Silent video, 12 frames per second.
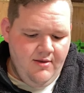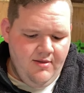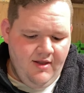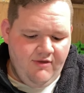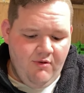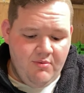
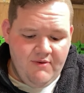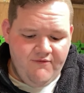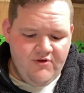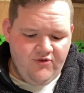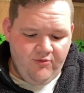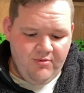that's what we've
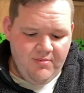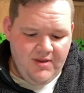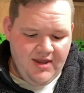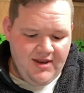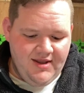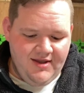used from the
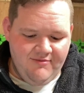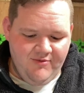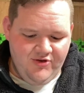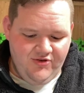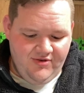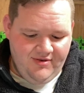beginning,
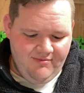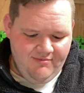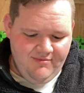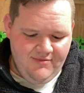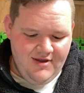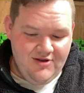
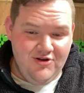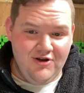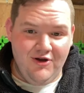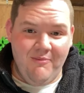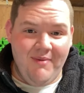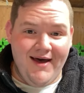and you can
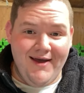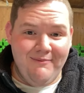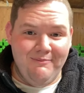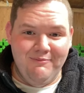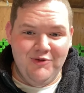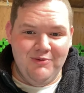go buy
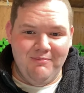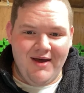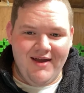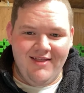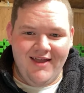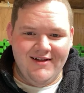them. You can
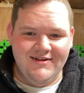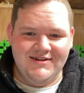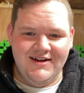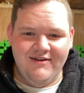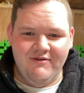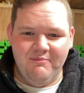buy like a
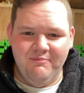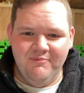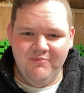ton of them.